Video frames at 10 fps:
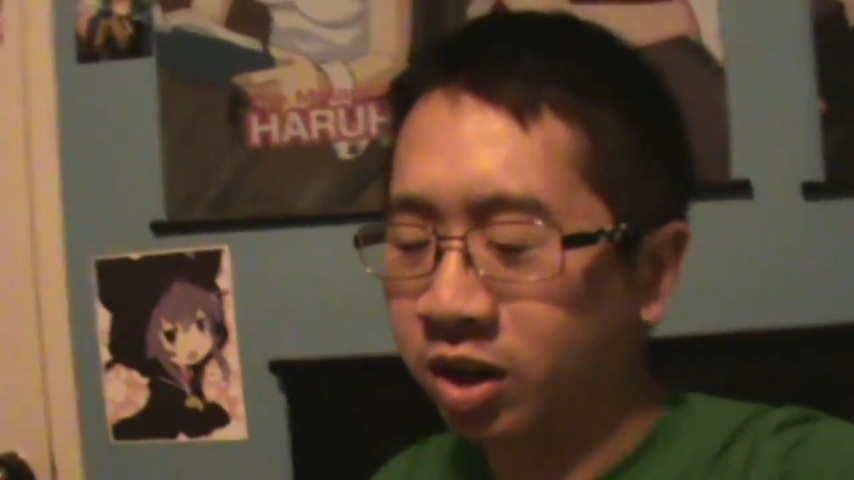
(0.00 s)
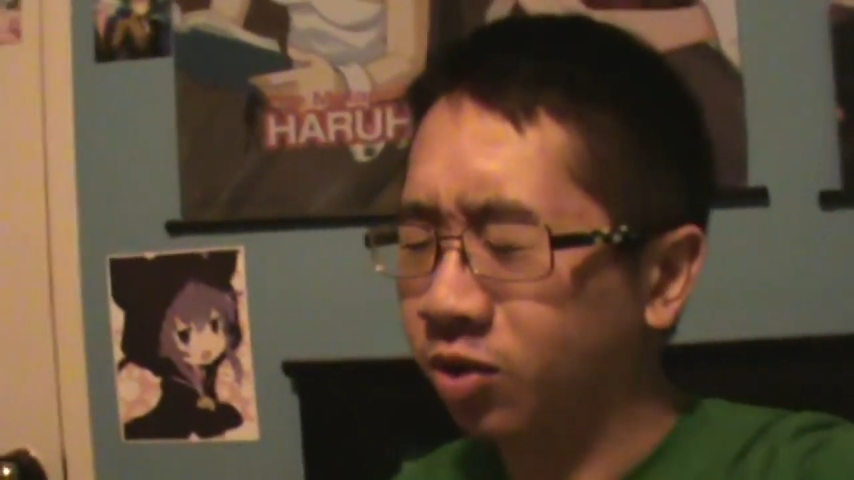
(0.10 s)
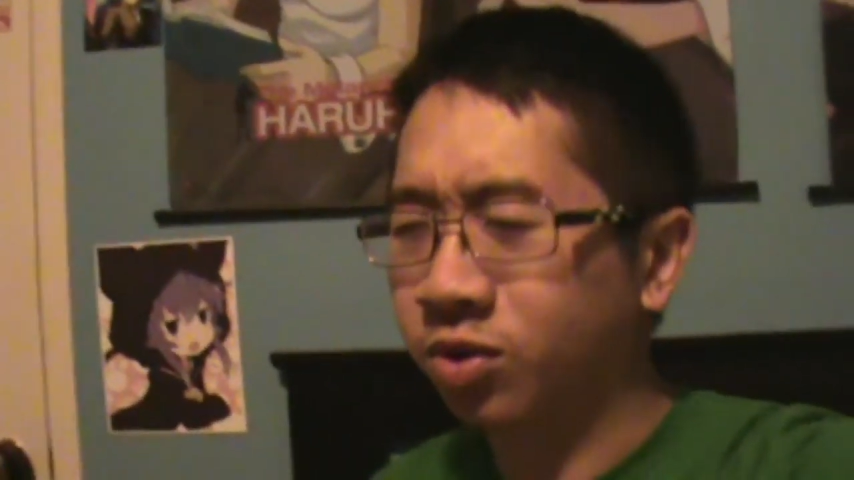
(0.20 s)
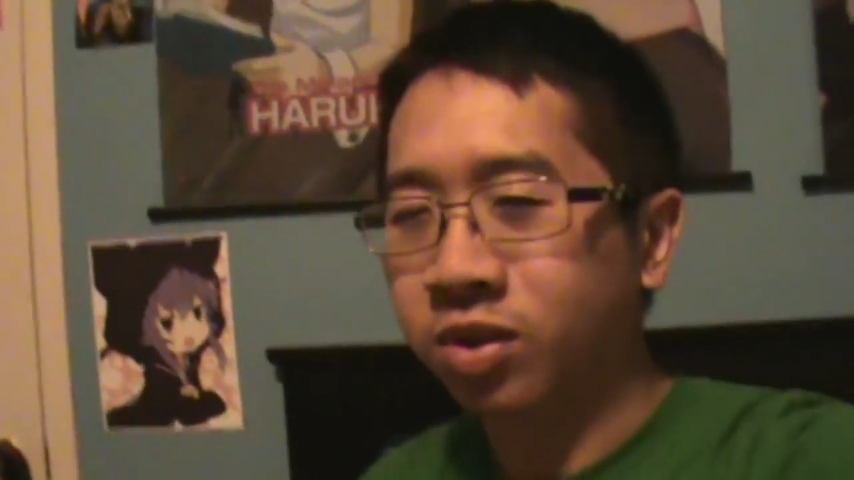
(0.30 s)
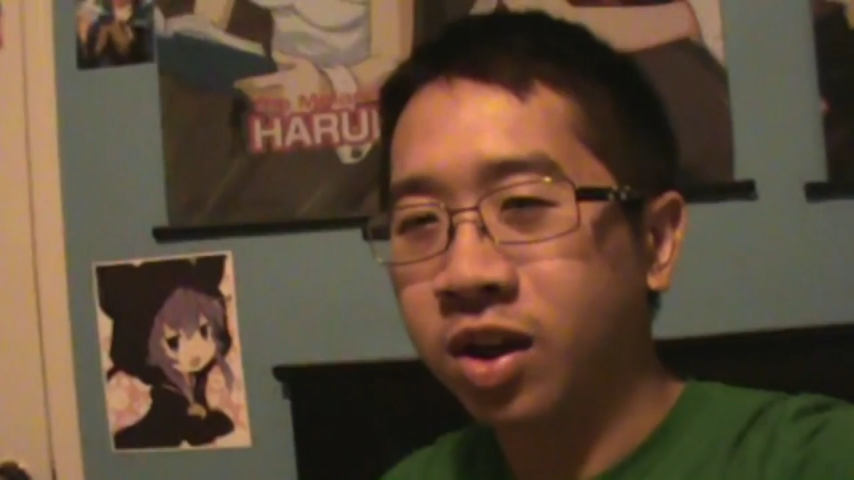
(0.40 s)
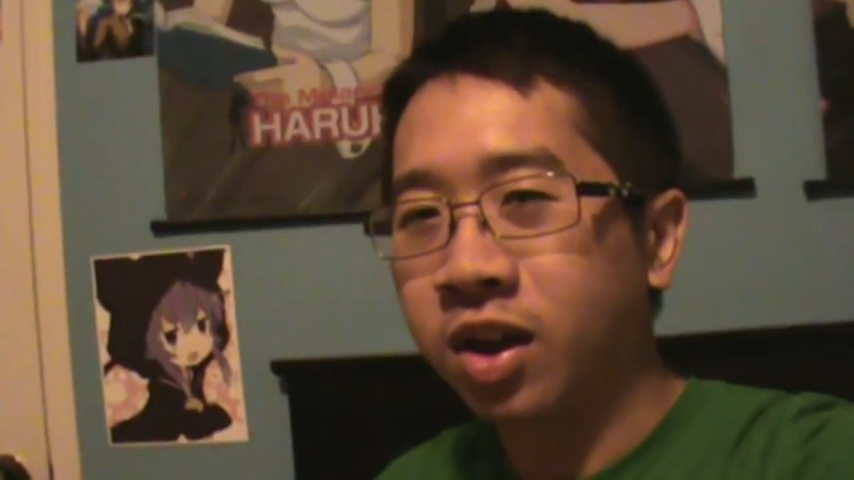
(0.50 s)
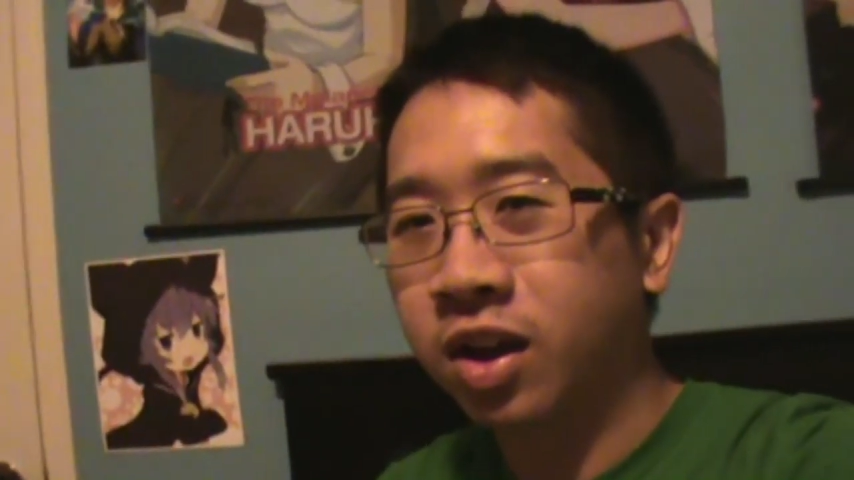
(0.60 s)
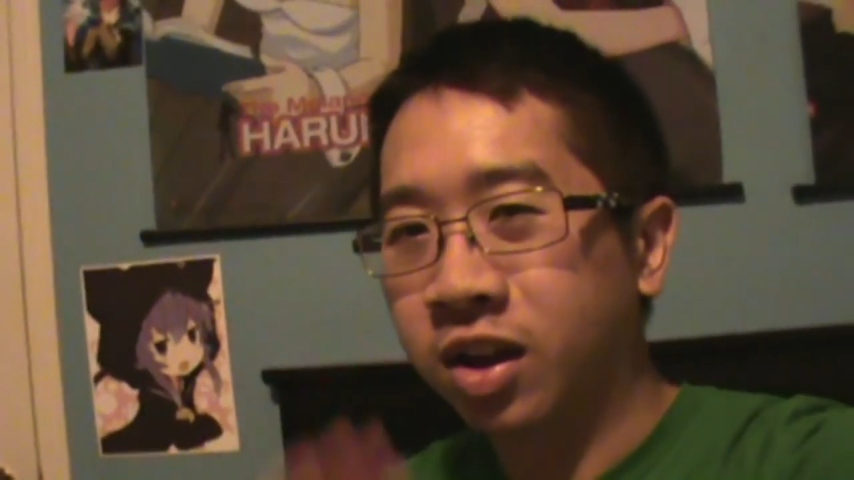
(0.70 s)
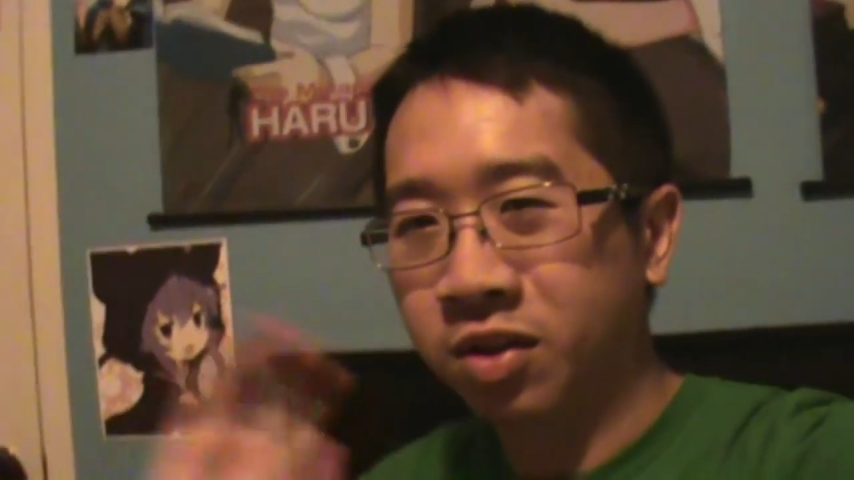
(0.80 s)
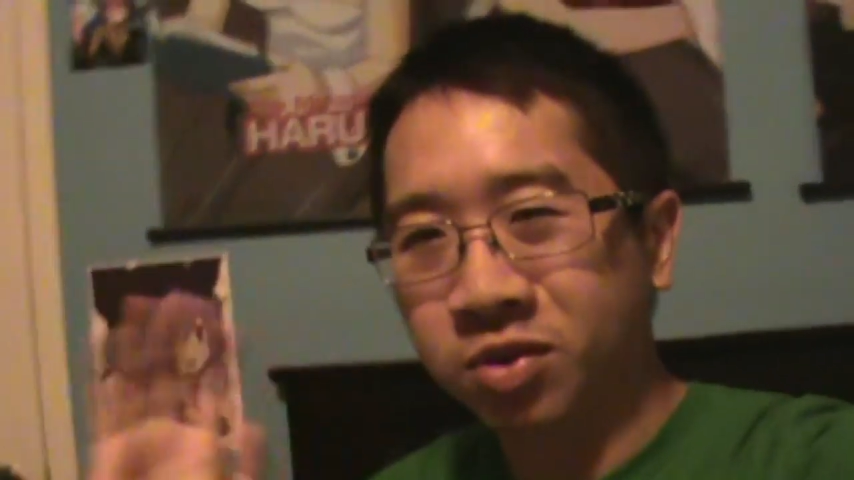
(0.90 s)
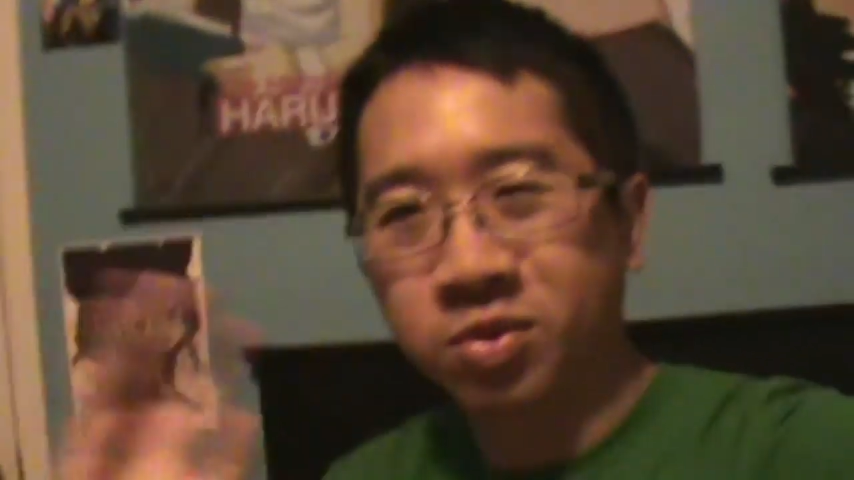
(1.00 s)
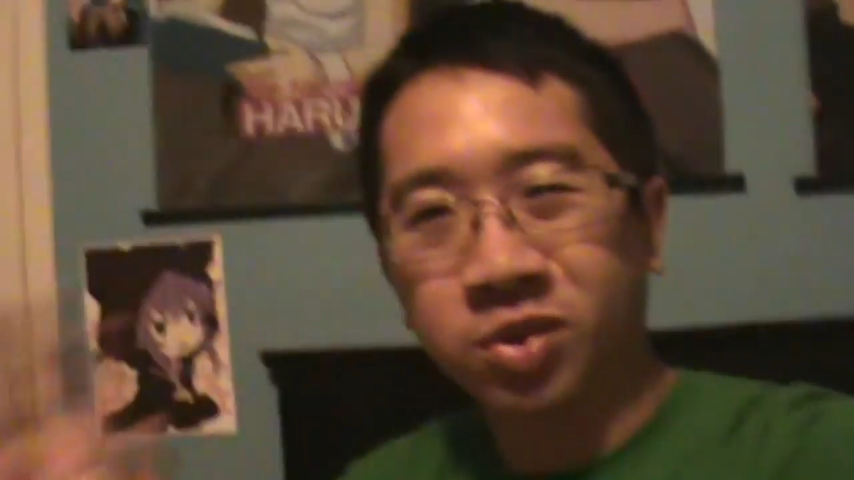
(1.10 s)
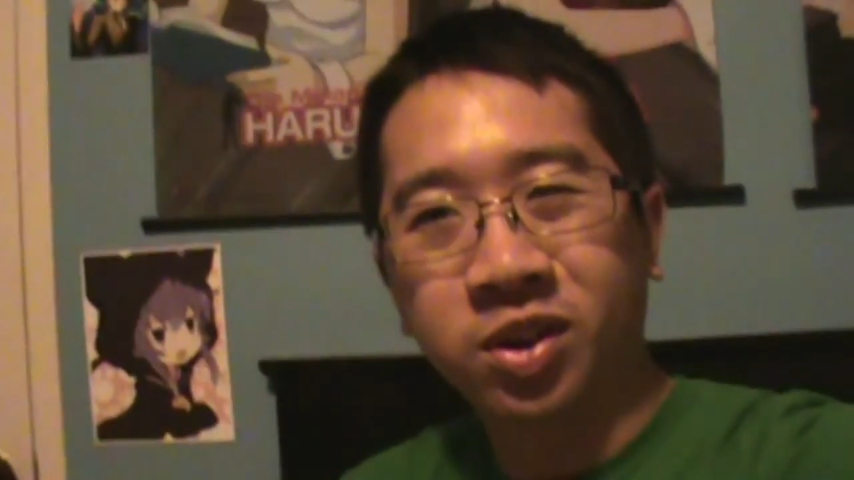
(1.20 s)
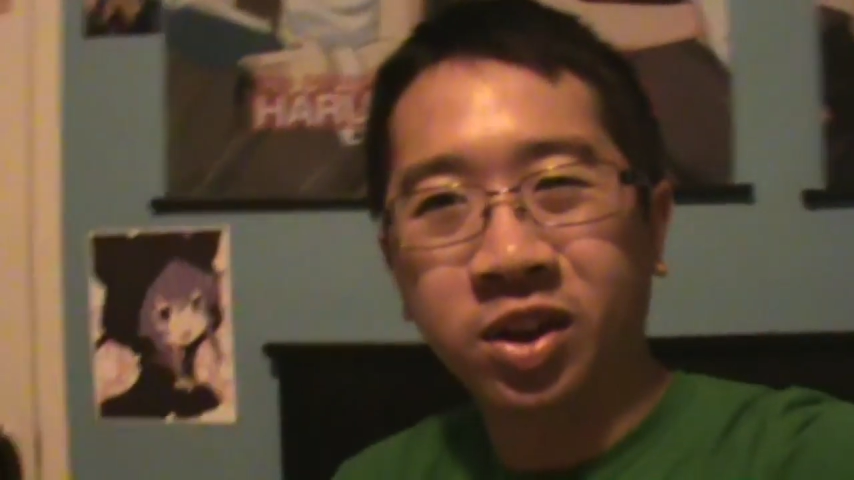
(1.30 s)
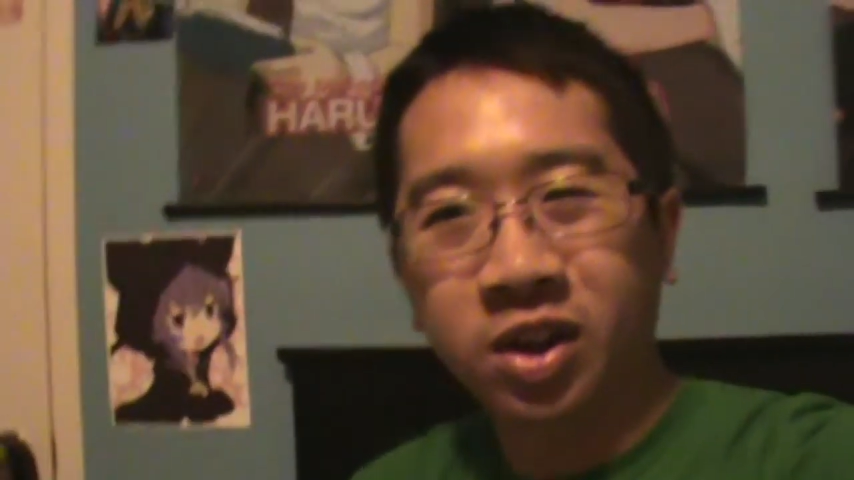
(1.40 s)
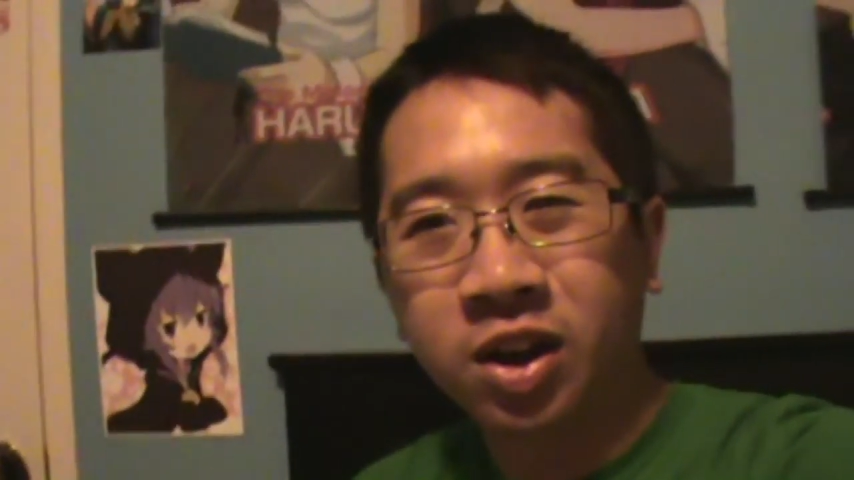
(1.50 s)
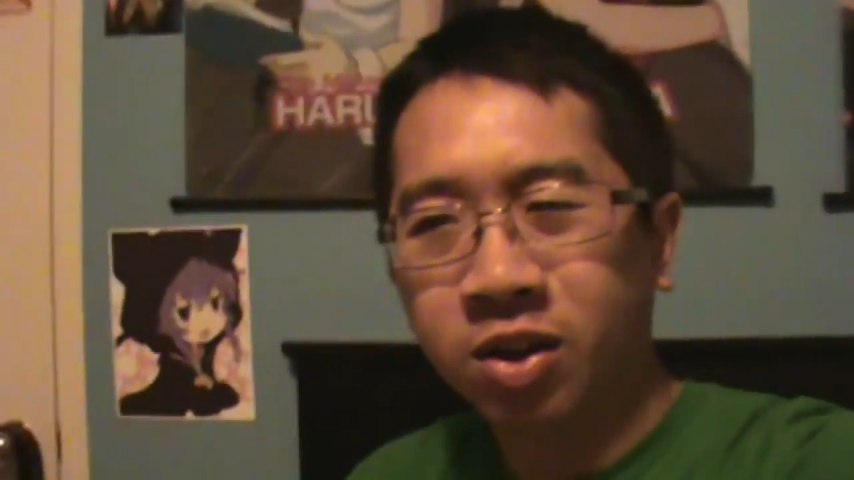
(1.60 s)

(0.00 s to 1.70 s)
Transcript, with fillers: It was, it was really,